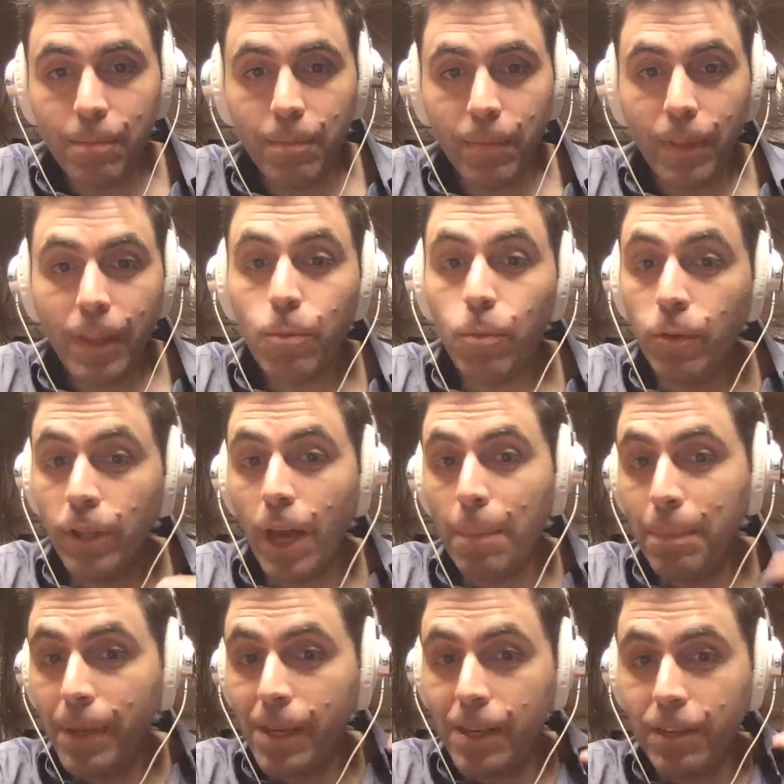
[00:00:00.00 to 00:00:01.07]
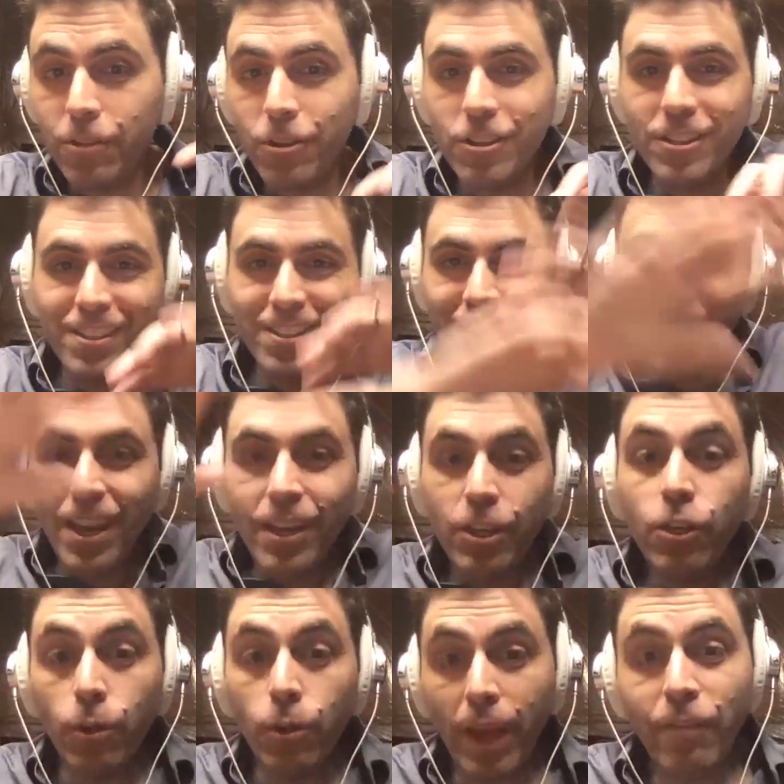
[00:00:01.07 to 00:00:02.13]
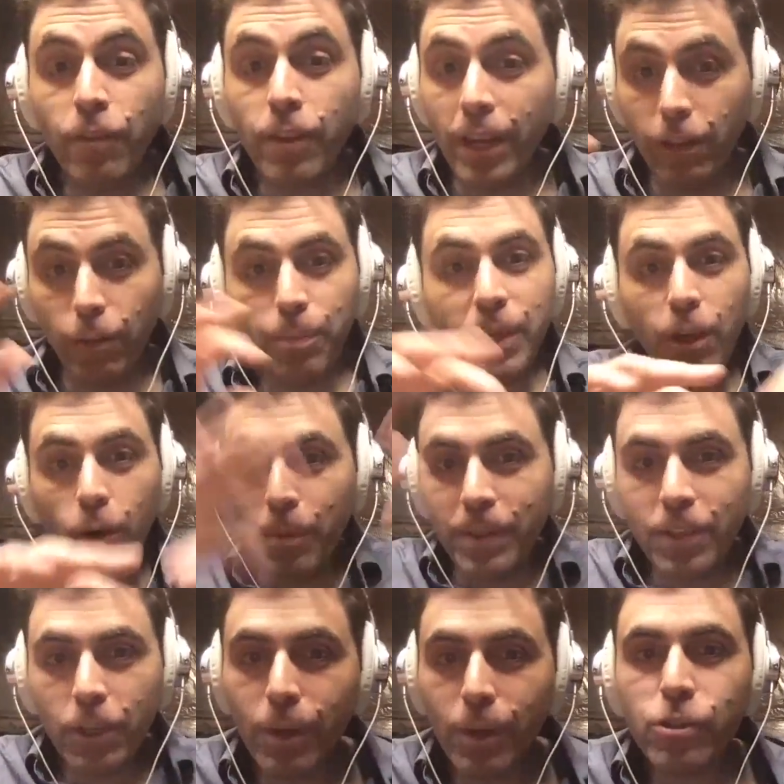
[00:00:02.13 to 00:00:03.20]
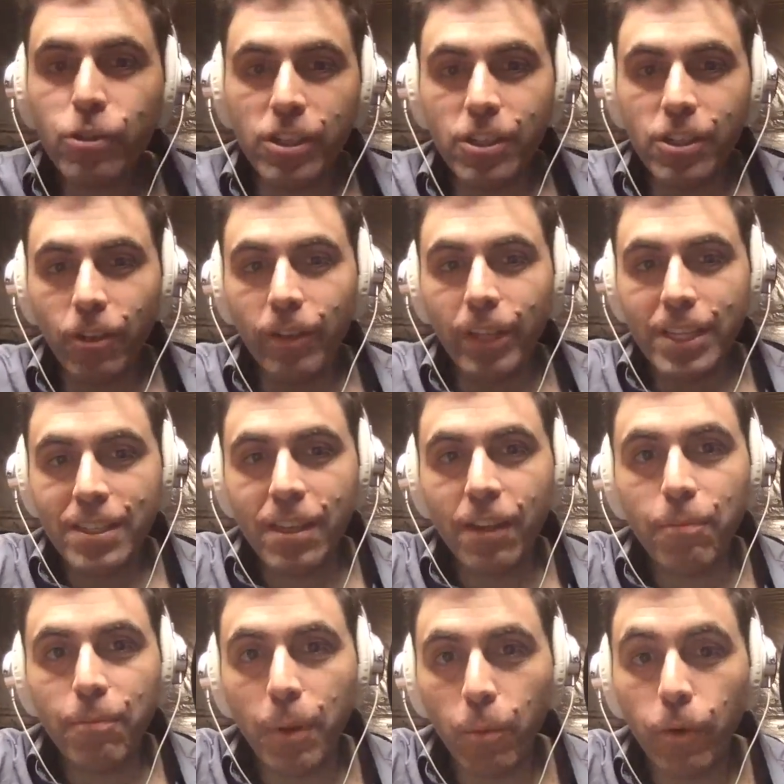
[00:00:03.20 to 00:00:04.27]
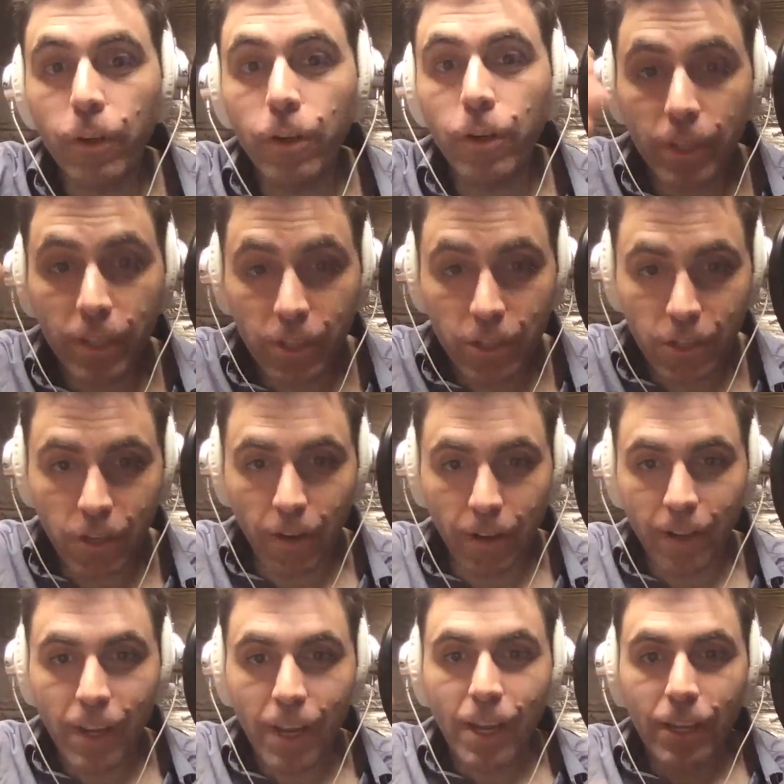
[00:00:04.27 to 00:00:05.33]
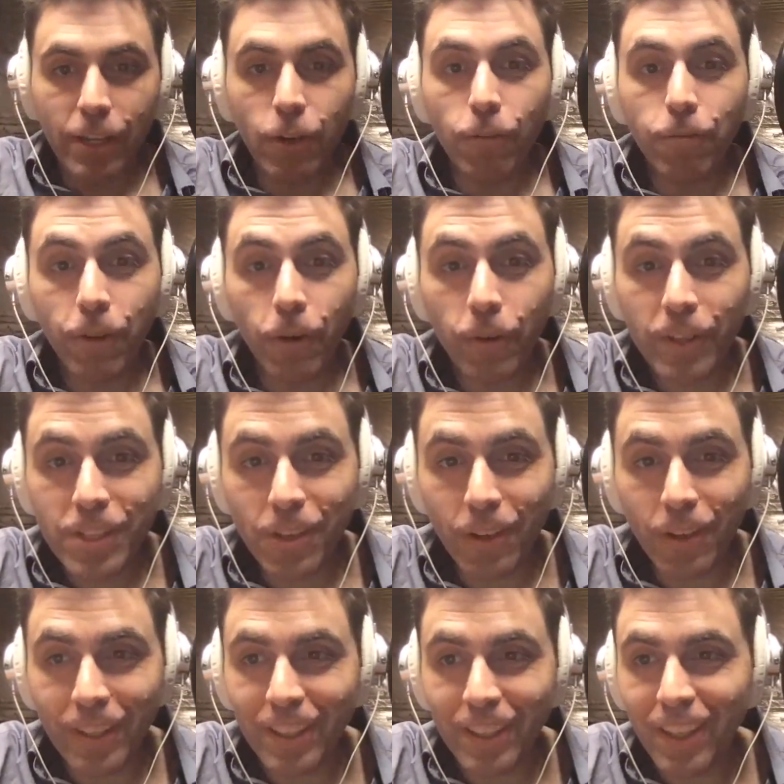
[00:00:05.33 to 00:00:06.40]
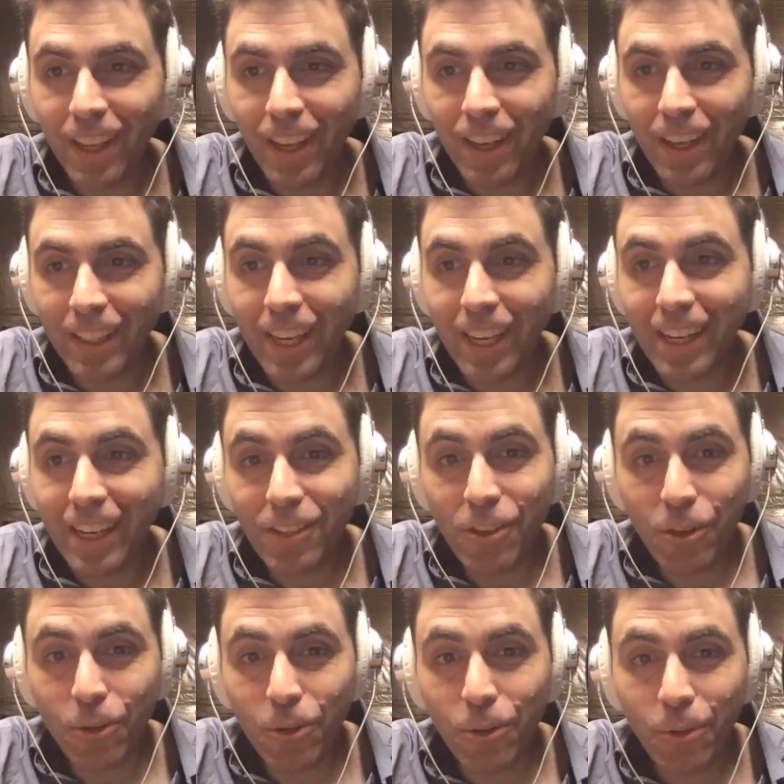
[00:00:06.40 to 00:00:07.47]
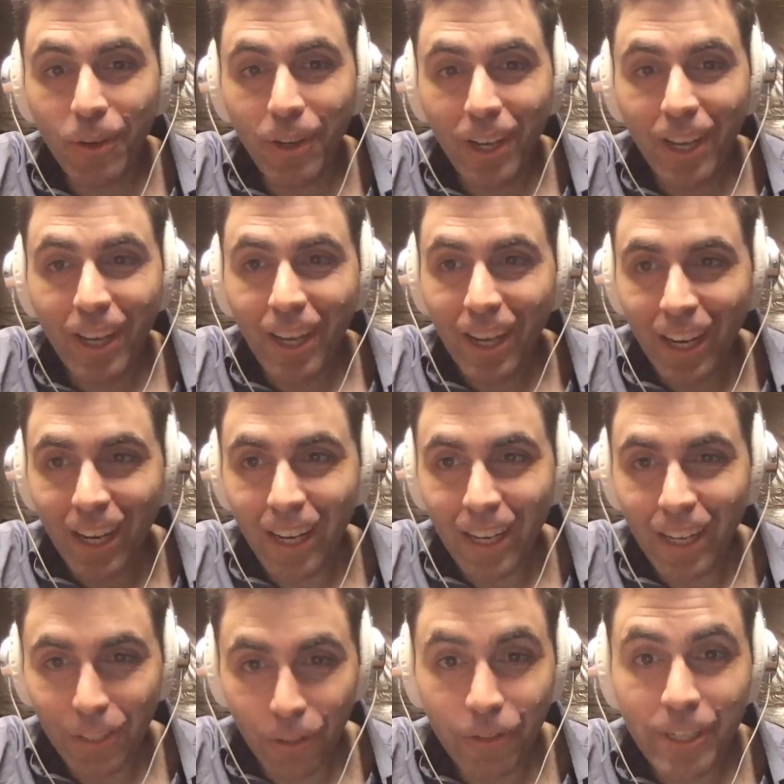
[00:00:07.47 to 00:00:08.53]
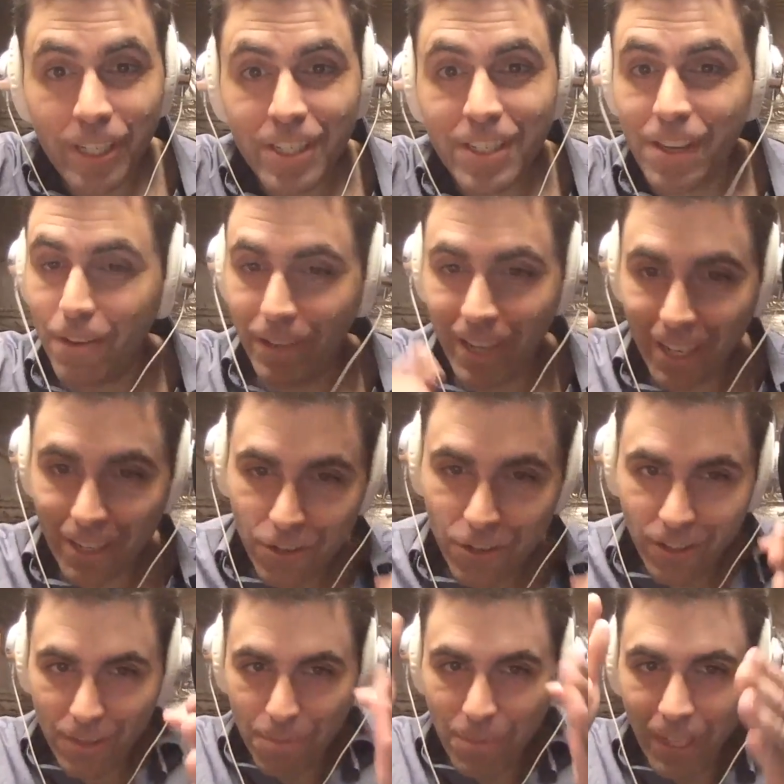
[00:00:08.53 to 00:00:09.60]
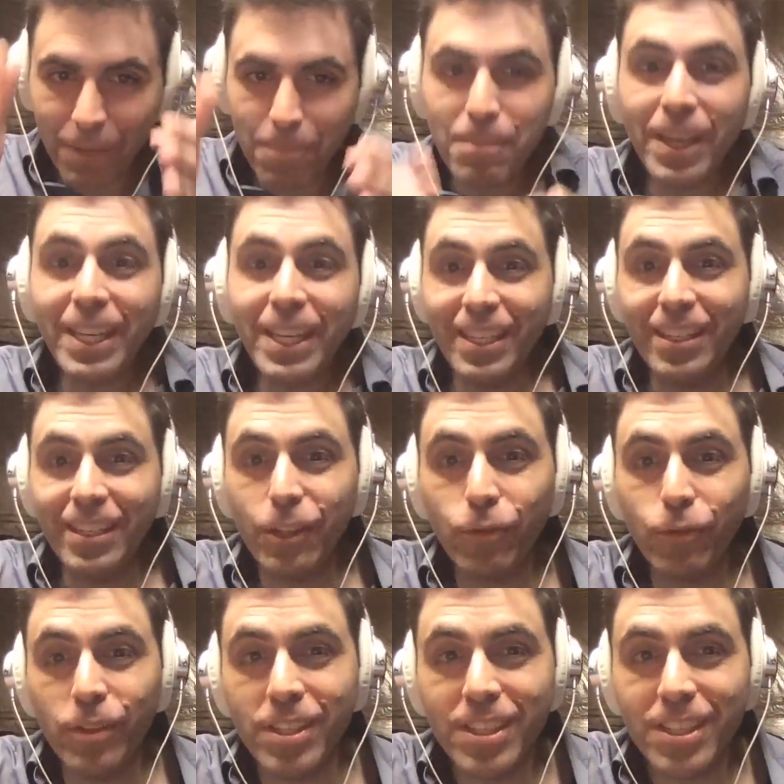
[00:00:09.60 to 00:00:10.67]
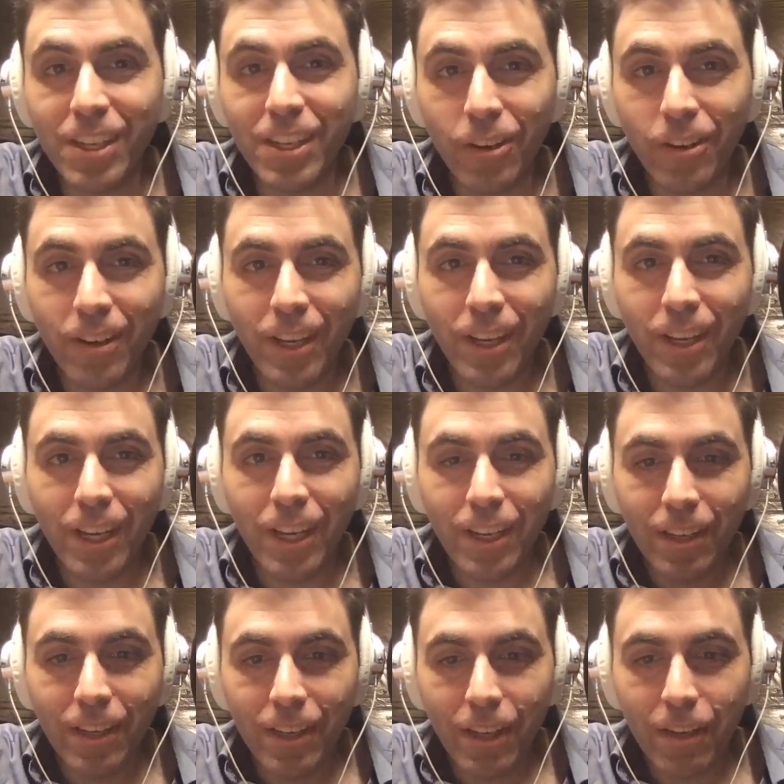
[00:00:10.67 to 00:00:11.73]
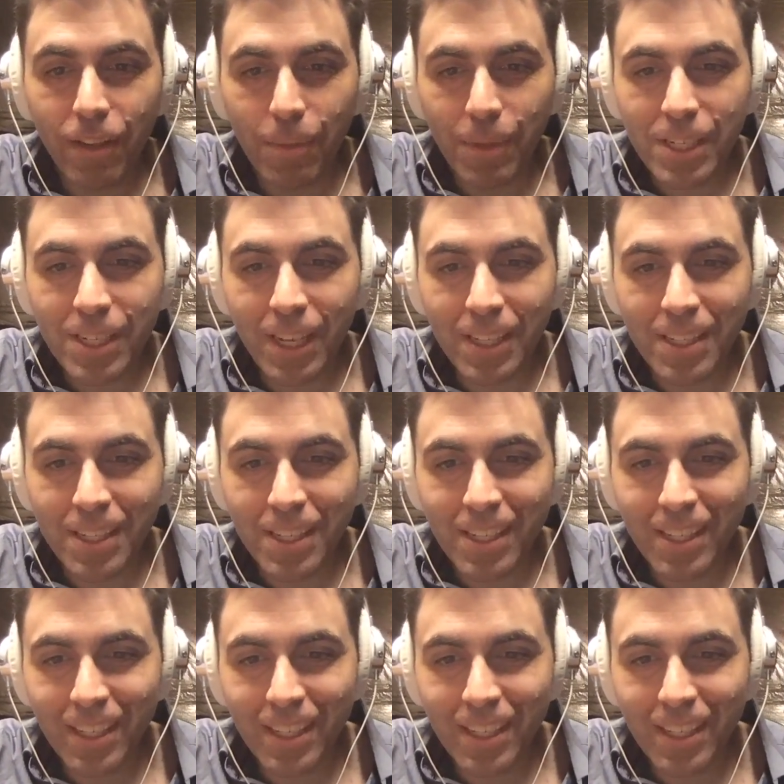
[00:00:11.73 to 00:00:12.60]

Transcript: They will not be just, it'll be open to questions and all that stuff, but we're going to start, focus on getting you learning stuff and actually making a difference here, if that makes sense.